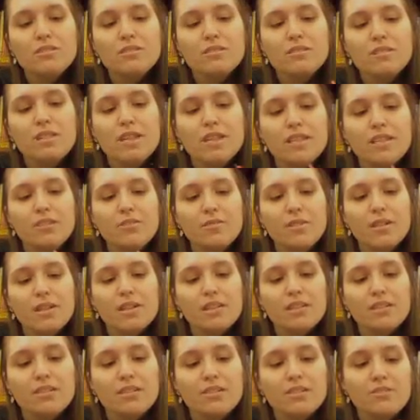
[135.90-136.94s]
then you
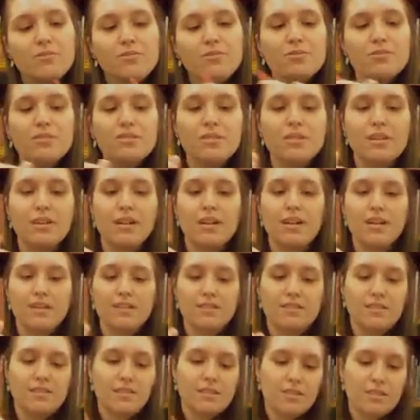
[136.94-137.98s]
can use a
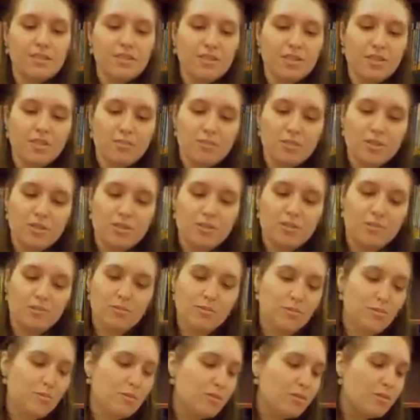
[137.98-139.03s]
dark blue
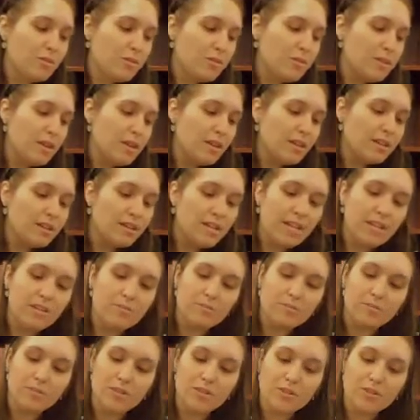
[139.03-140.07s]
or a light
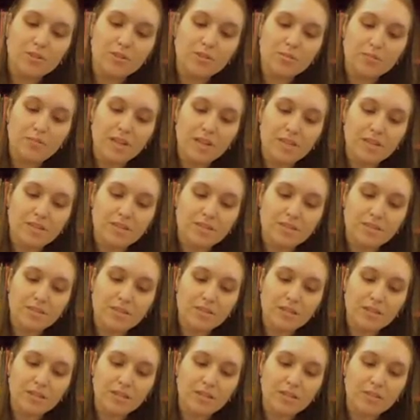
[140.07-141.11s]
blue mixed
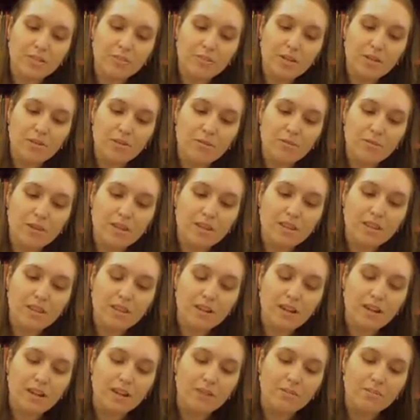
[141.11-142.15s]
a little bit with,
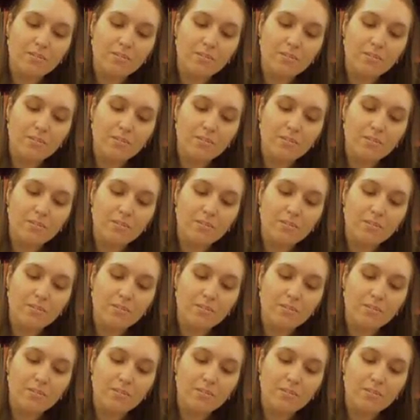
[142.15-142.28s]
I